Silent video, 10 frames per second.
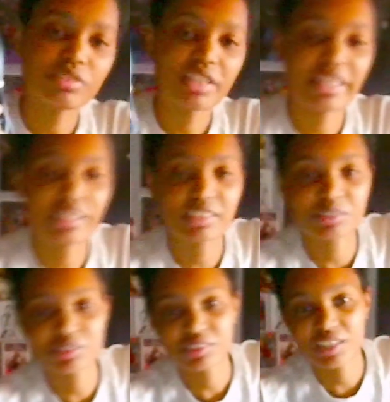And
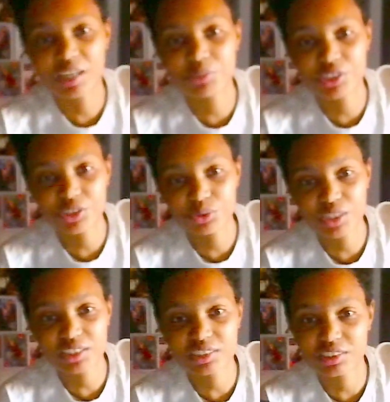I'm in the
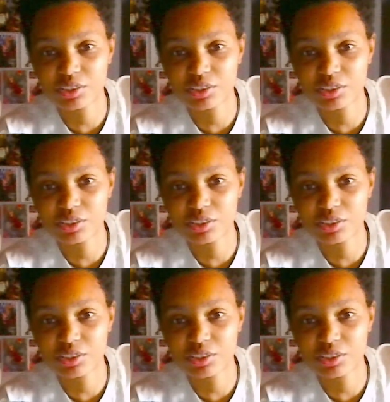US, so